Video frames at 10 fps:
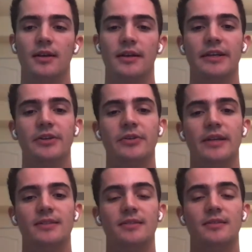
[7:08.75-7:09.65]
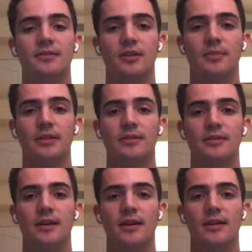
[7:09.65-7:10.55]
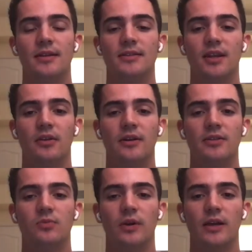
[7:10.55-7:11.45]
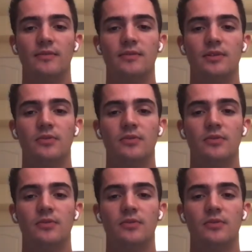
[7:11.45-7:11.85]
it creates a disturbance that generates waves